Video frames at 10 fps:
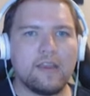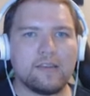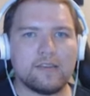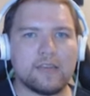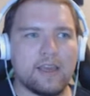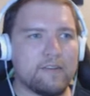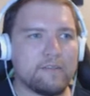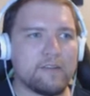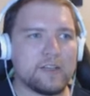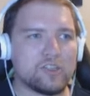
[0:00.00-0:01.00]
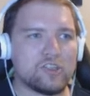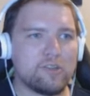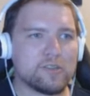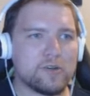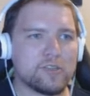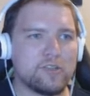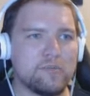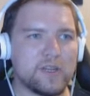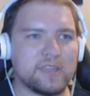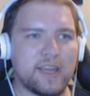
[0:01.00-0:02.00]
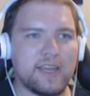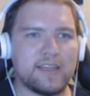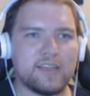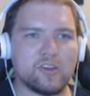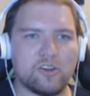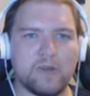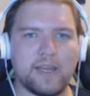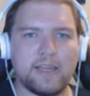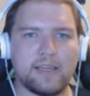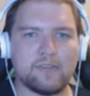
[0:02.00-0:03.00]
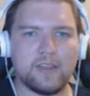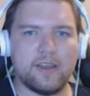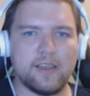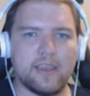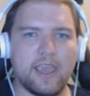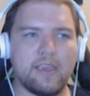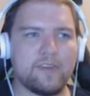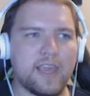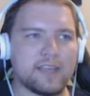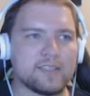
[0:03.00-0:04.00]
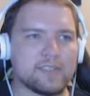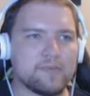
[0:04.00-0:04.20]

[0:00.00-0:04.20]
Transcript: That's not how your friends show his word to, but today he does. Are you ready to enter the Nugget Cave? Yes.